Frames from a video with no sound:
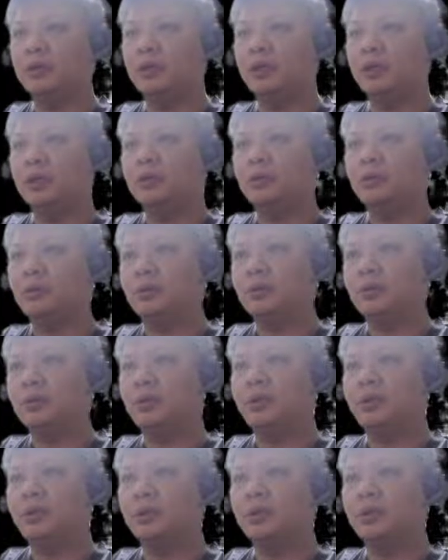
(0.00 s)
to this
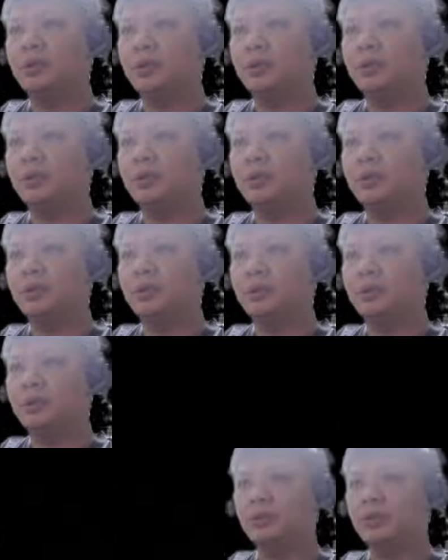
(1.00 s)
intersection or this
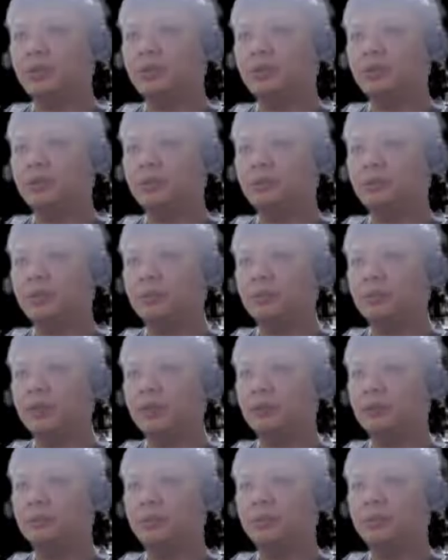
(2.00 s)
intersection, whereby it will
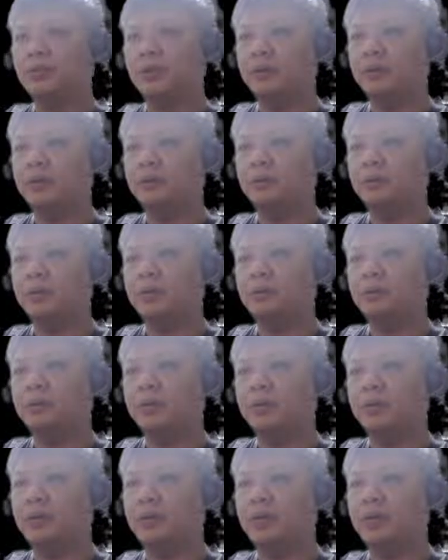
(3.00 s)
be vulnerable to
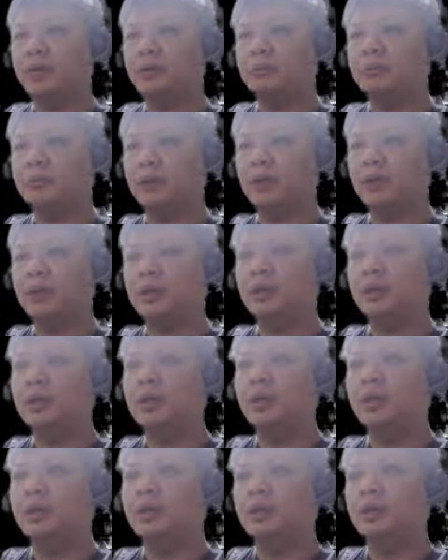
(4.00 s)
attacks by
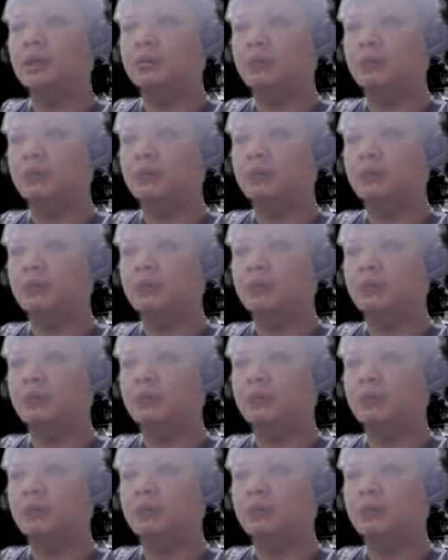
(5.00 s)
the red